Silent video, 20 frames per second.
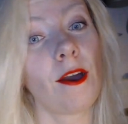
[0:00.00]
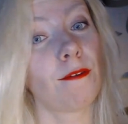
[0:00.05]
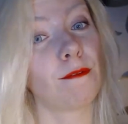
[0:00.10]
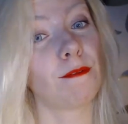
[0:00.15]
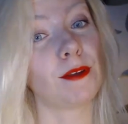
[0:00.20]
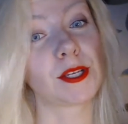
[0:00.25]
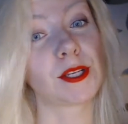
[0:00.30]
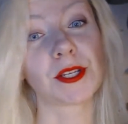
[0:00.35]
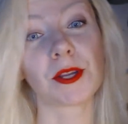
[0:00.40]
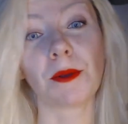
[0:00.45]

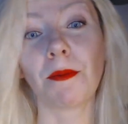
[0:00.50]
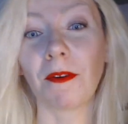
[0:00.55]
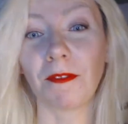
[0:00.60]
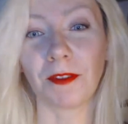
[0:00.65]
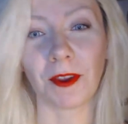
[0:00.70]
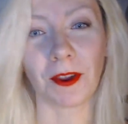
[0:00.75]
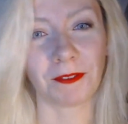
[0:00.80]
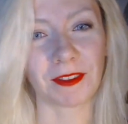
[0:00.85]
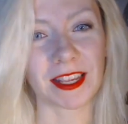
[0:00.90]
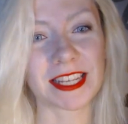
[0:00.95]
For some of
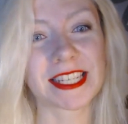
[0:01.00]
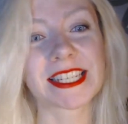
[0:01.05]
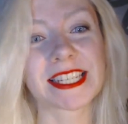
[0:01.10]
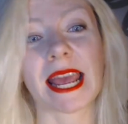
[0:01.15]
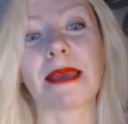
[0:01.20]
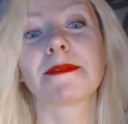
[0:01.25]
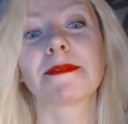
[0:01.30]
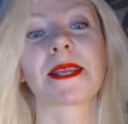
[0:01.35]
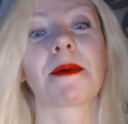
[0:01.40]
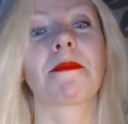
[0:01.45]
you, the
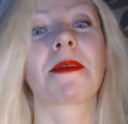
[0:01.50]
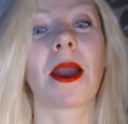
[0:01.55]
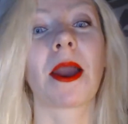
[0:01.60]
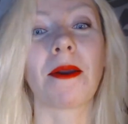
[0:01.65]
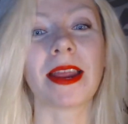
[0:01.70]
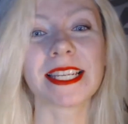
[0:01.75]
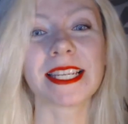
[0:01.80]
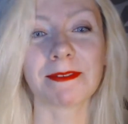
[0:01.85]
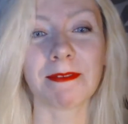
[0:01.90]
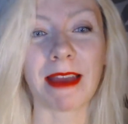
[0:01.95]
steps I'm
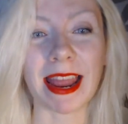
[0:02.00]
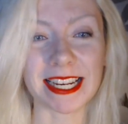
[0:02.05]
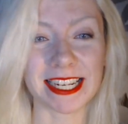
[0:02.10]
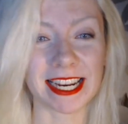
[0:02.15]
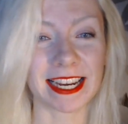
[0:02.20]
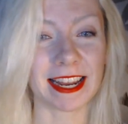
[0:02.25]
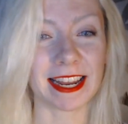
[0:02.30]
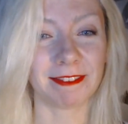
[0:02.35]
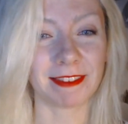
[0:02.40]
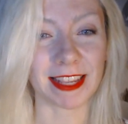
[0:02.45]
going to
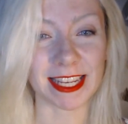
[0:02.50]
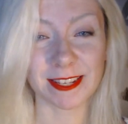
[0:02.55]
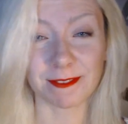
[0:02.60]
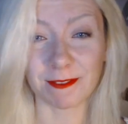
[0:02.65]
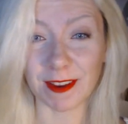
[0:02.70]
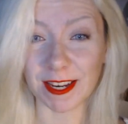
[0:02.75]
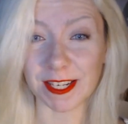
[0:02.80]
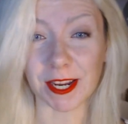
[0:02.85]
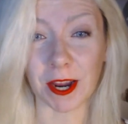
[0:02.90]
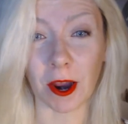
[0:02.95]
mention in this
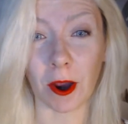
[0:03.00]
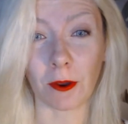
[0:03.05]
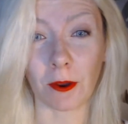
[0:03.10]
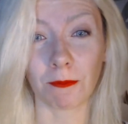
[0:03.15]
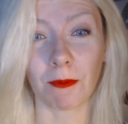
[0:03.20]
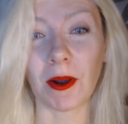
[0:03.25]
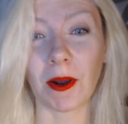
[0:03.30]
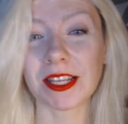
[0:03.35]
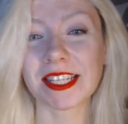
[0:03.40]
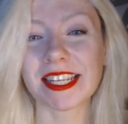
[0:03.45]
video
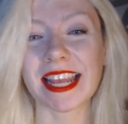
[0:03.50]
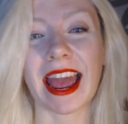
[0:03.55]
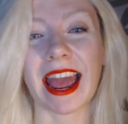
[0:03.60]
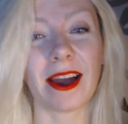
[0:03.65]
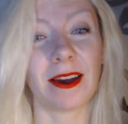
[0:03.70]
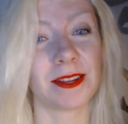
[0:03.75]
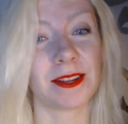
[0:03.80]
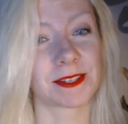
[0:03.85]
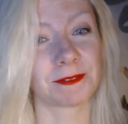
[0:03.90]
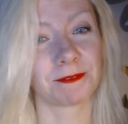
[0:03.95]
might
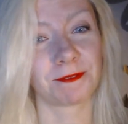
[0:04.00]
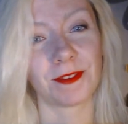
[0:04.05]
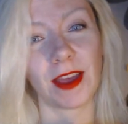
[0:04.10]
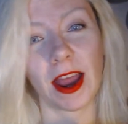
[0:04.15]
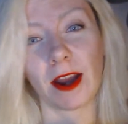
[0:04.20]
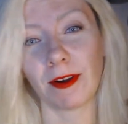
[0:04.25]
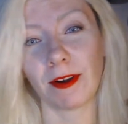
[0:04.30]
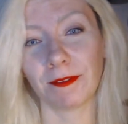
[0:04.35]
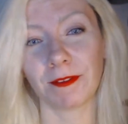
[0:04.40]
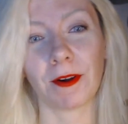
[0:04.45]
sound
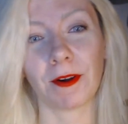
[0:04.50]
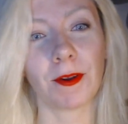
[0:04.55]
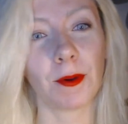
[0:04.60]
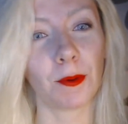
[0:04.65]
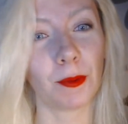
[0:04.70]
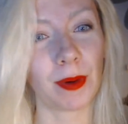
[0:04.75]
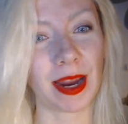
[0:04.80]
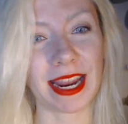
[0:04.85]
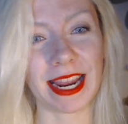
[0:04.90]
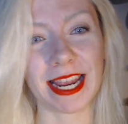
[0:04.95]
very, very
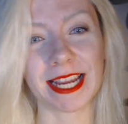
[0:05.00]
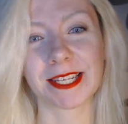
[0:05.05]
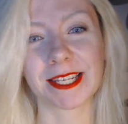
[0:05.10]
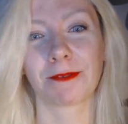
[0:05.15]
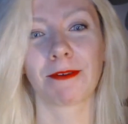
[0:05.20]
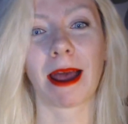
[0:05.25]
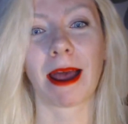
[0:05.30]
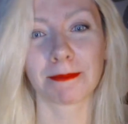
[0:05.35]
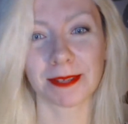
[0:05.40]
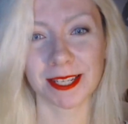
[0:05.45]
weird or
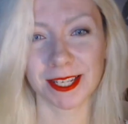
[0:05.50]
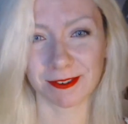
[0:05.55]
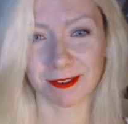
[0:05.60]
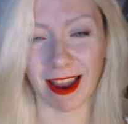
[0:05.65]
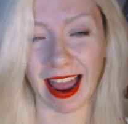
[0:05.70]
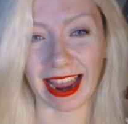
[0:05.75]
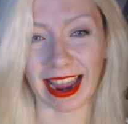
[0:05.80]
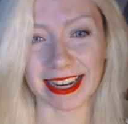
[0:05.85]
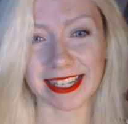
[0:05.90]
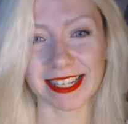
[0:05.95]

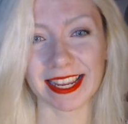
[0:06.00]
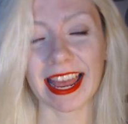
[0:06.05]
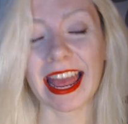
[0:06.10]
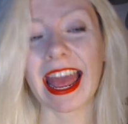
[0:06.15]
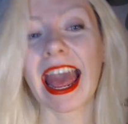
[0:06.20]
abstract.